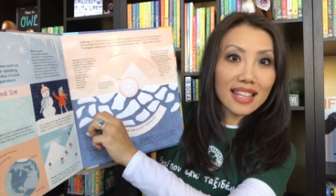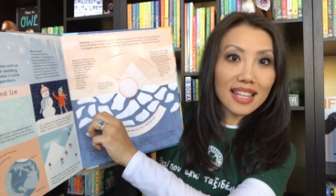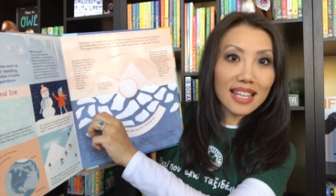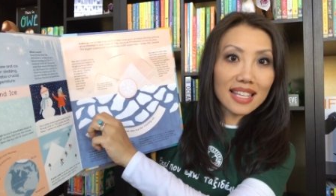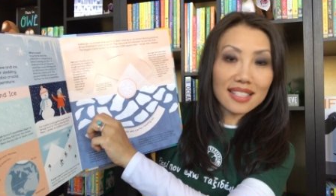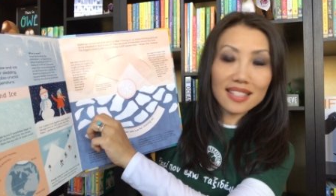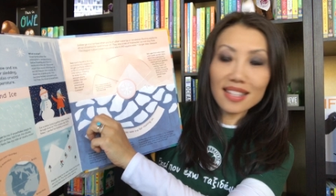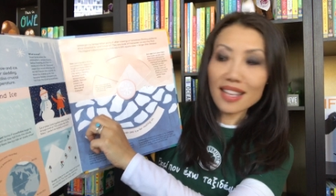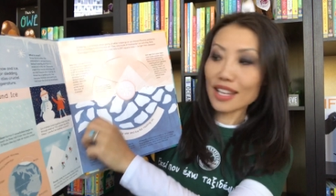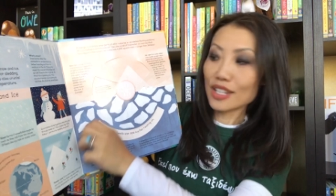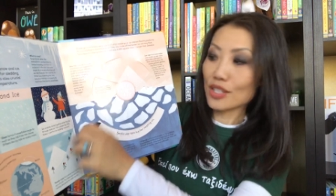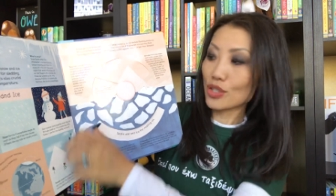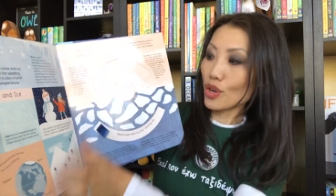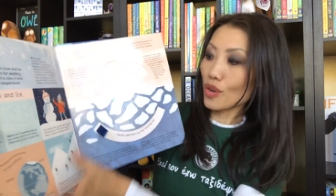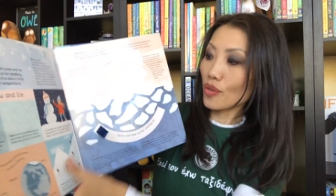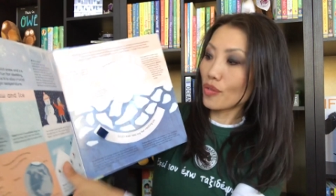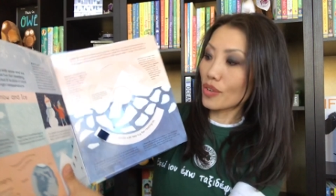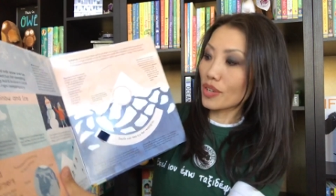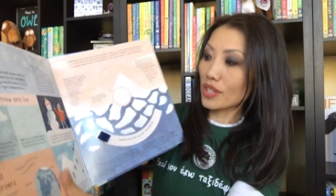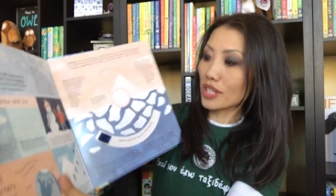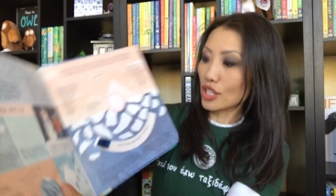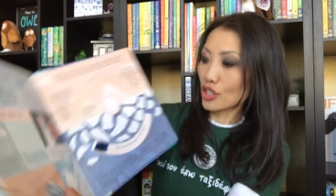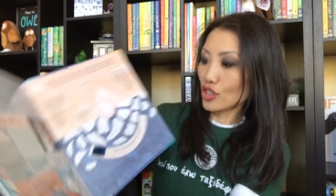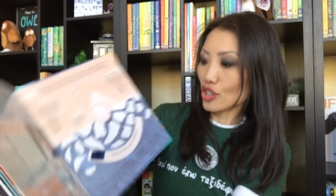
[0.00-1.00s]
that slides
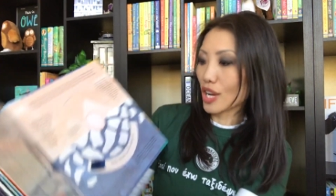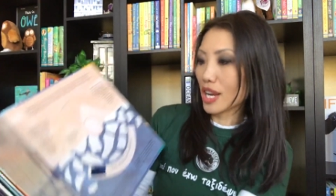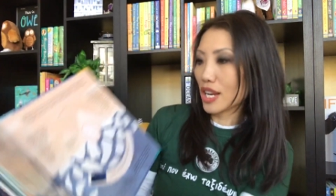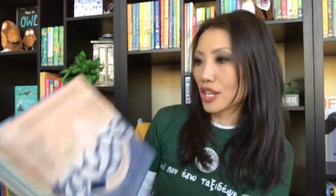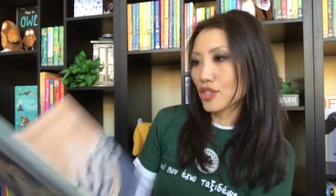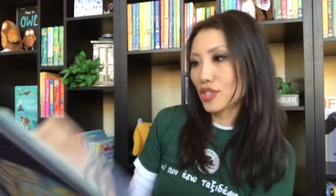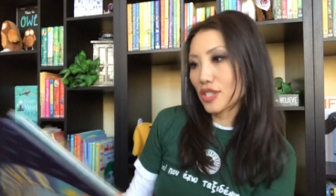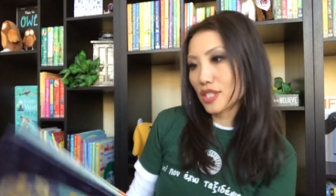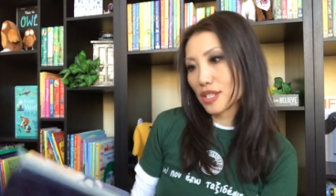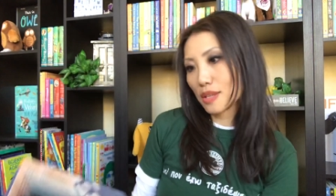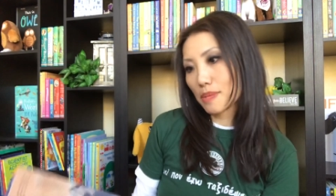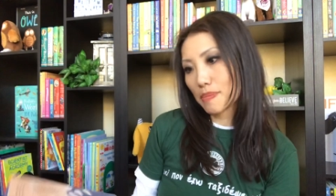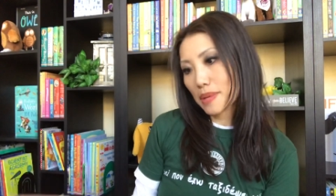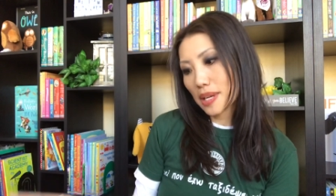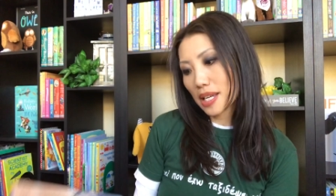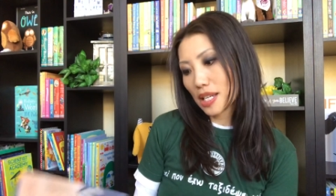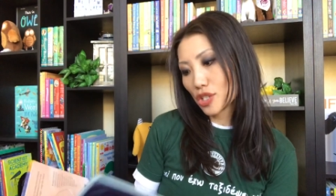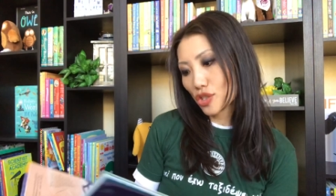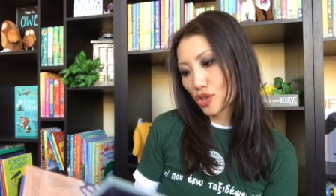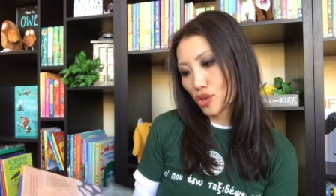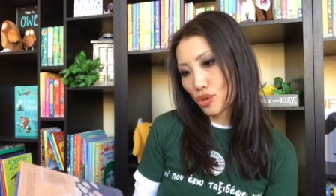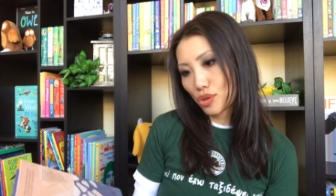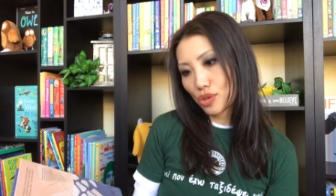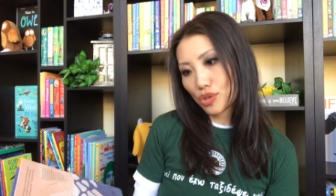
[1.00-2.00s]
over and it changes the
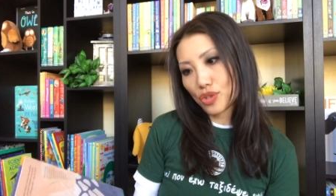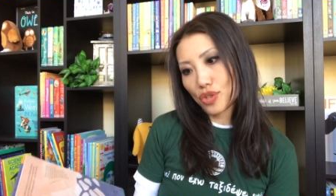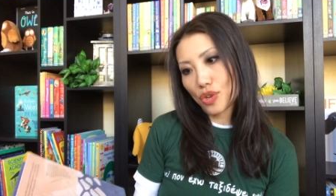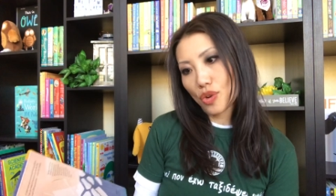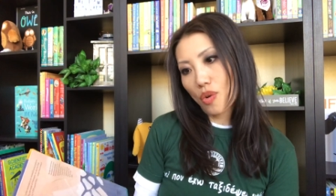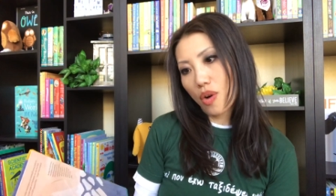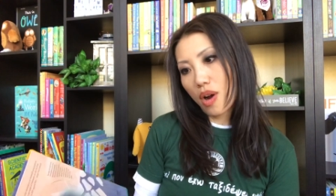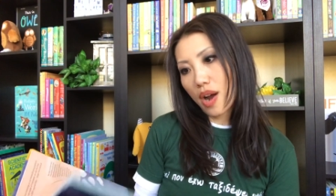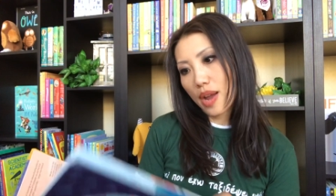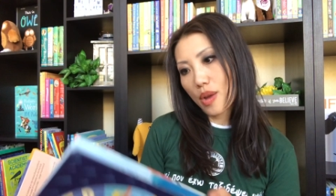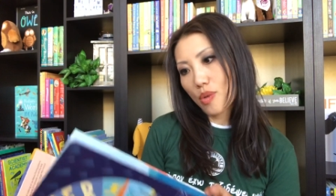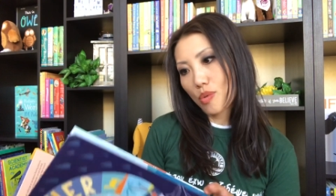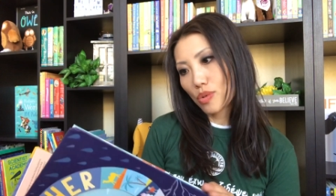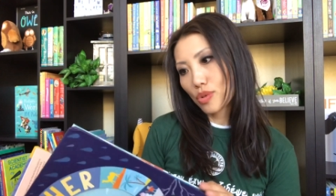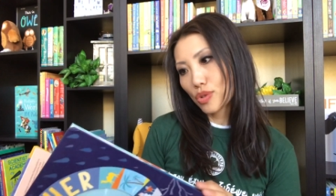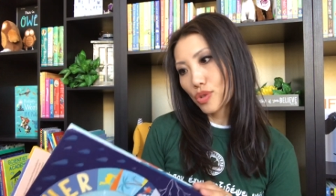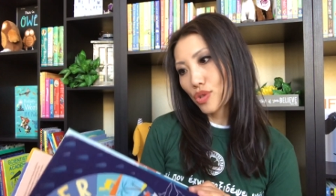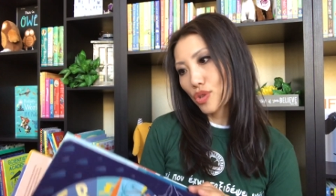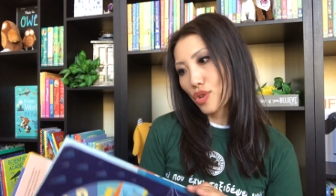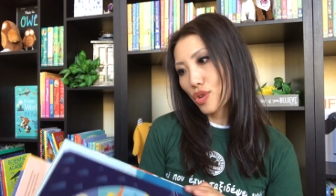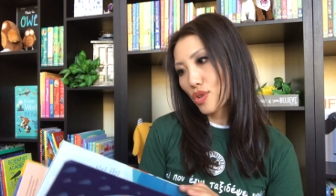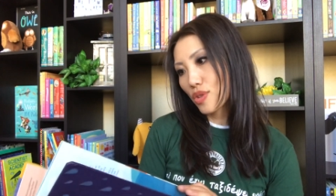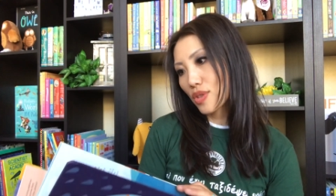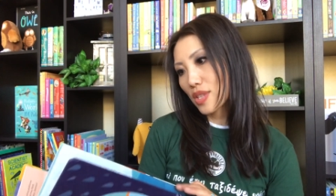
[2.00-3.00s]
picture. So I will
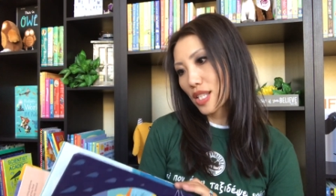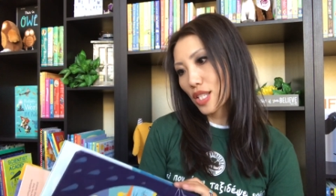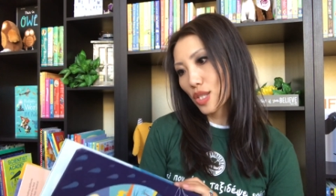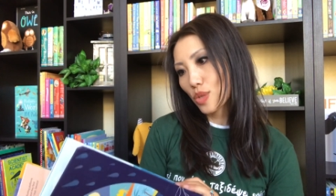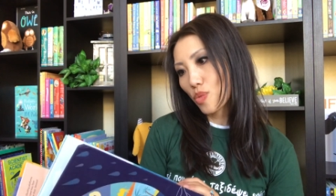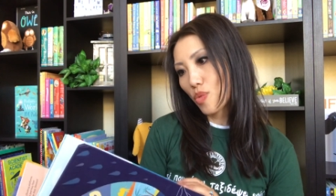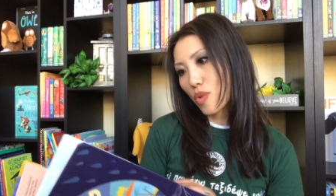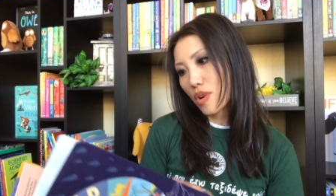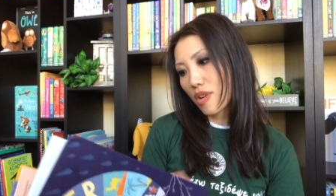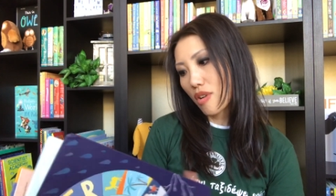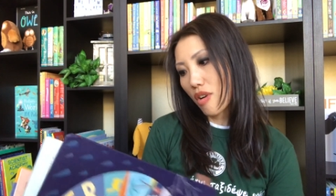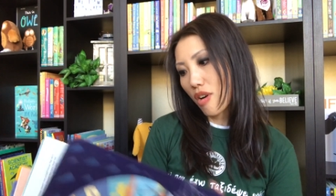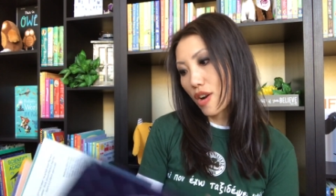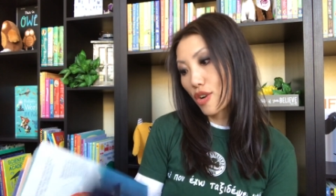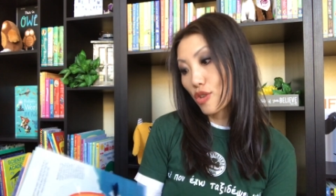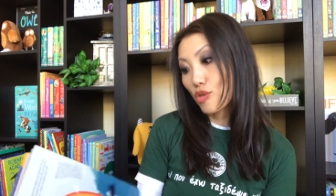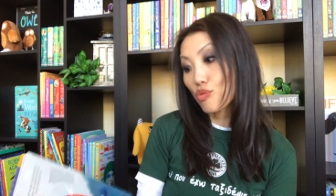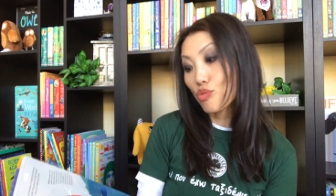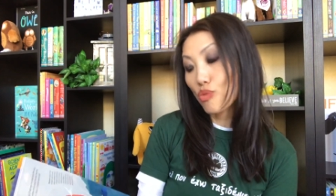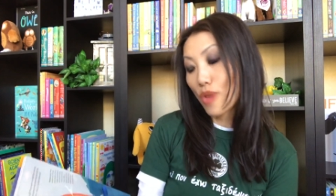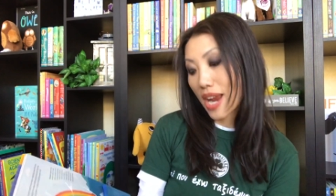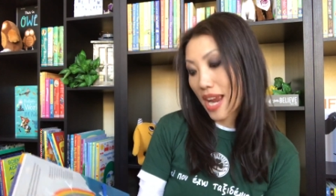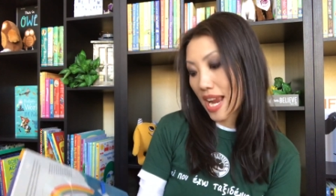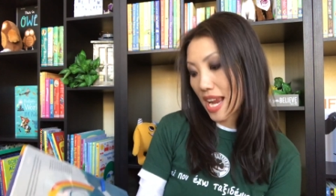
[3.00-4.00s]
show you this one
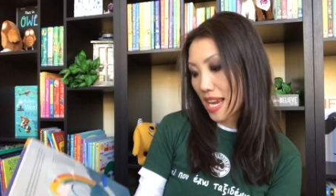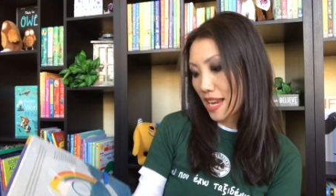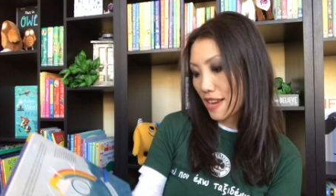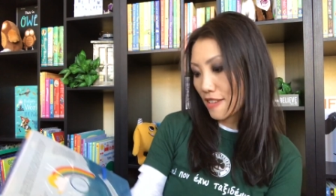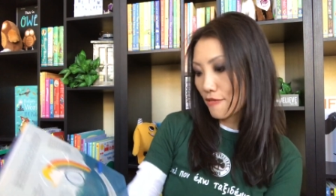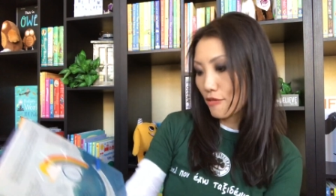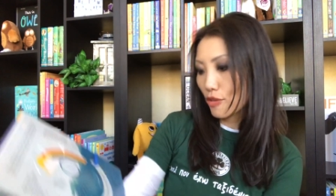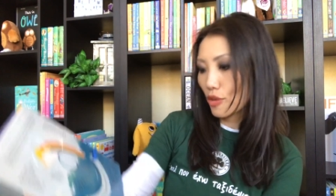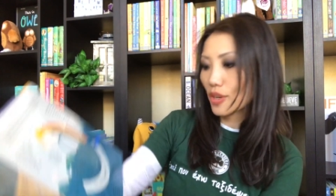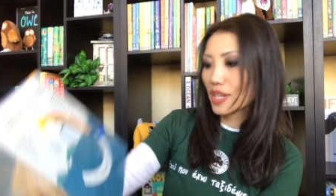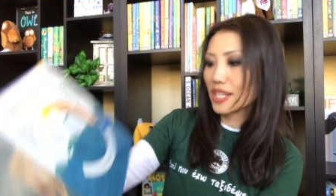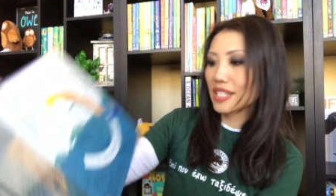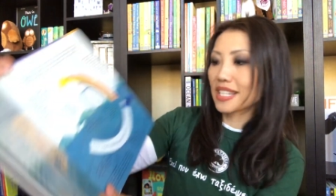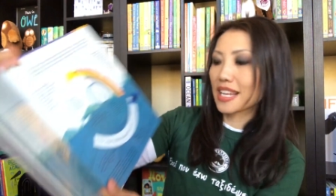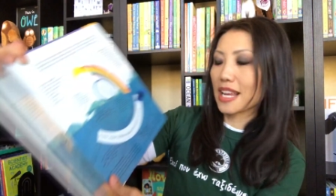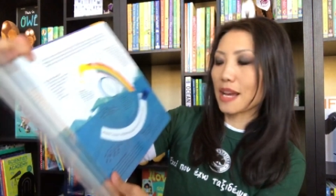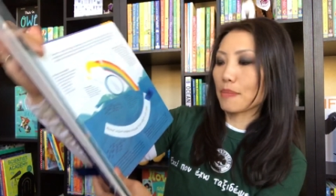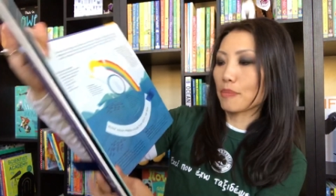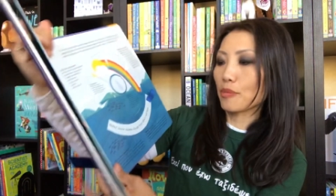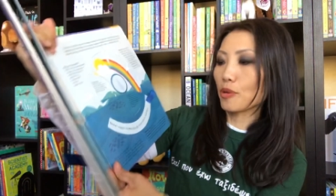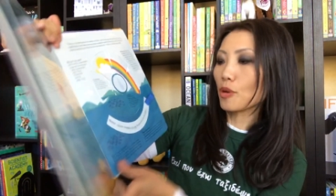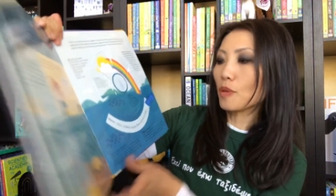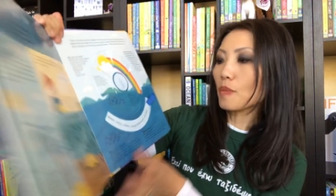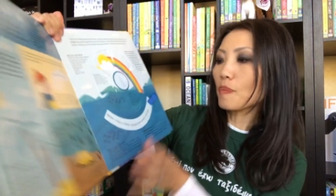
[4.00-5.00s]
on rain for
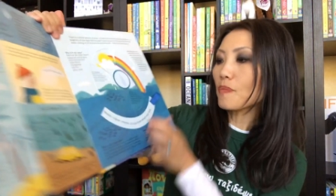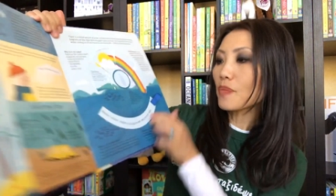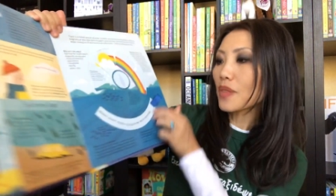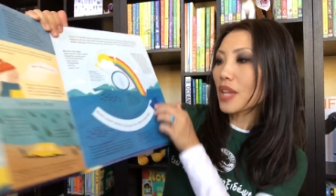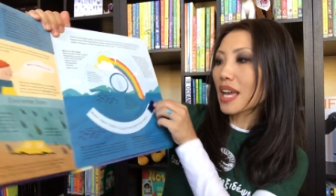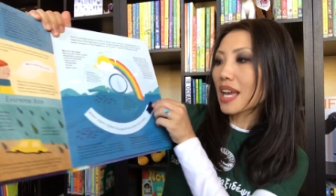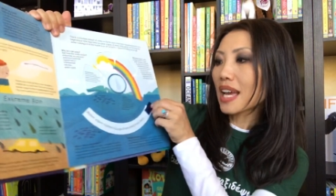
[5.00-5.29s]
example.